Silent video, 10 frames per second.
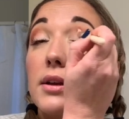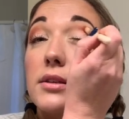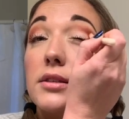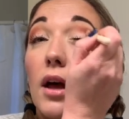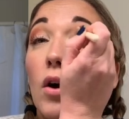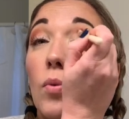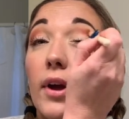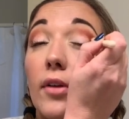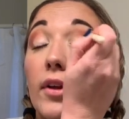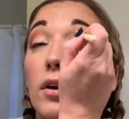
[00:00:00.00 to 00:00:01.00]
so we
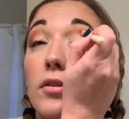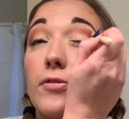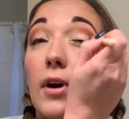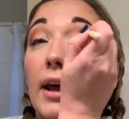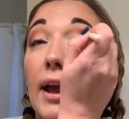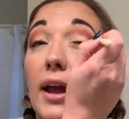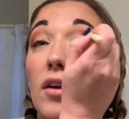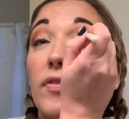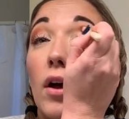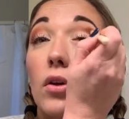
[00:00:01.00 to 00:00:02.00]
got there on Friday. I
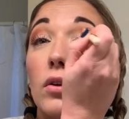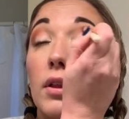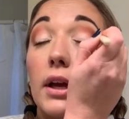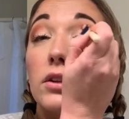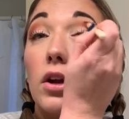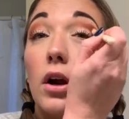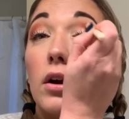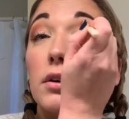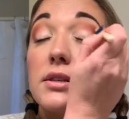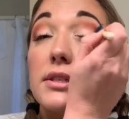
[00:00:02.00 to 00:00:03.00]
felt like
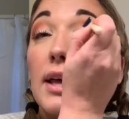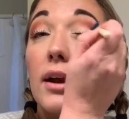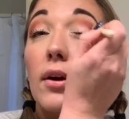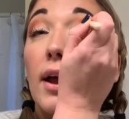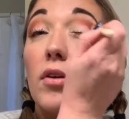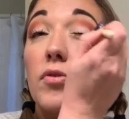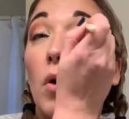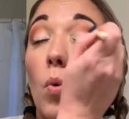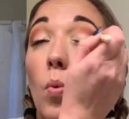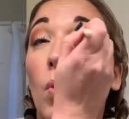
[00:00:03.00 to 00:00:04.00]
dirt. Saturday, I
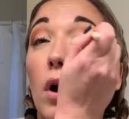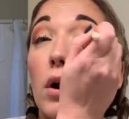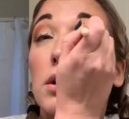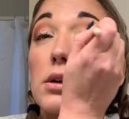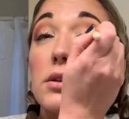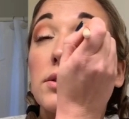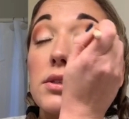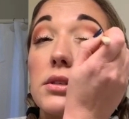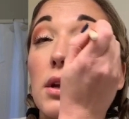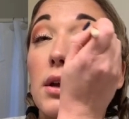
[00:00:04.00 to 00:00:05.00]
felt
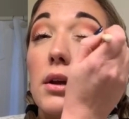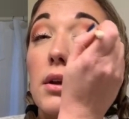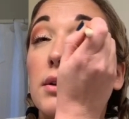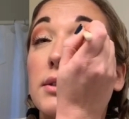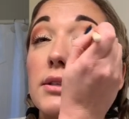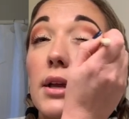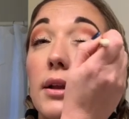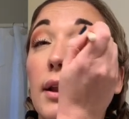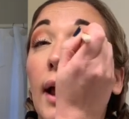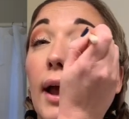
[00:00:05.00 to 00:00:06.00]
worse.
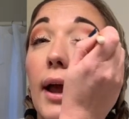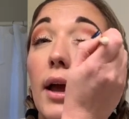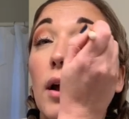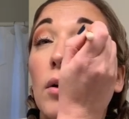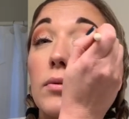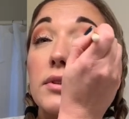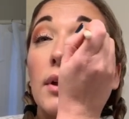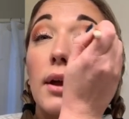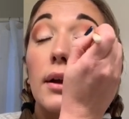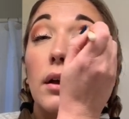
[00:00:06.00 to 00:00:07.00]
Sunday, I was
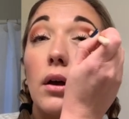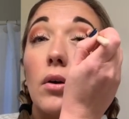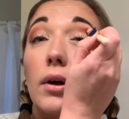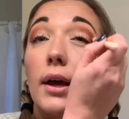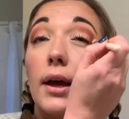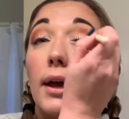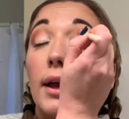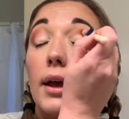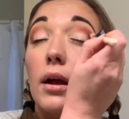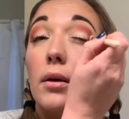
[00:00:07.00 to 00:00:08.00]
like,
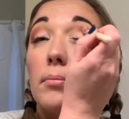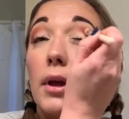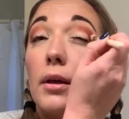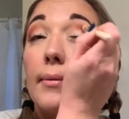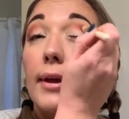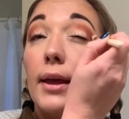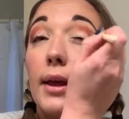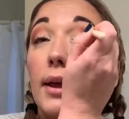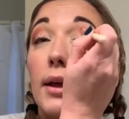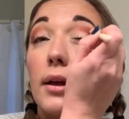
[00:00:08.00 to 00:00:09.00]
okay,
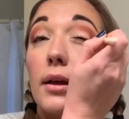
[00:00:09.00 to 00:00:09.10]
maybe